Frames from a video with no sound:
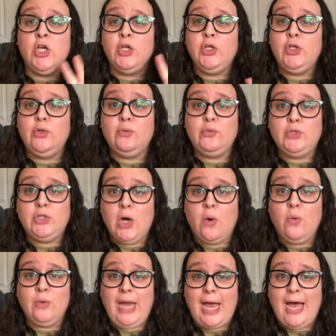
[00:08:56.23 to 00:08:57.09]
You
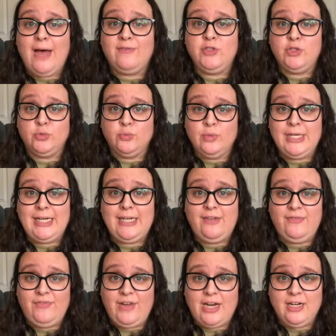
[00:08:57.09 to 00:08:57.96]
don't have to
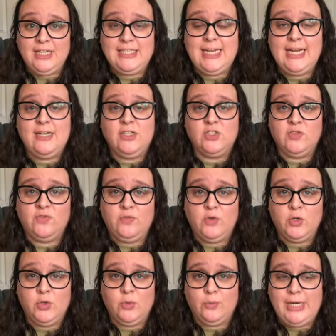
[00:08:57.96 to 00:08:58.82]
read fairy tales
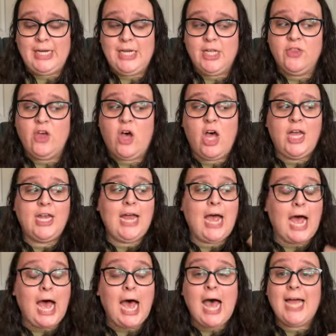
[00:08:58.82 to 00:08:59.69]
for the readathon.
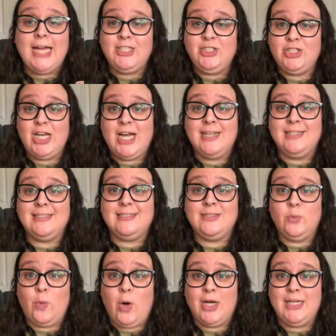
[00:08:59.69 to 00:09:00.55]
I
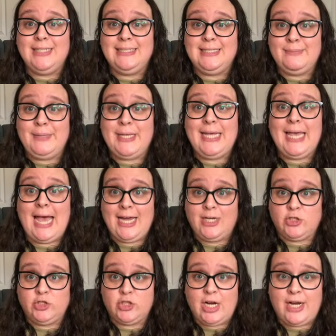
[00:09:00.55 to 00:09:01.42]
just wanted to be
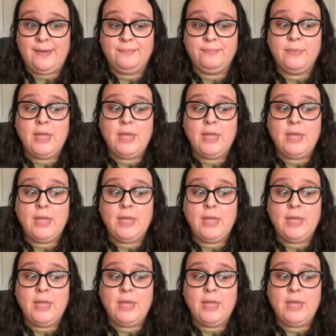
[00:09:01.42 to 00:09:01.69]
extra.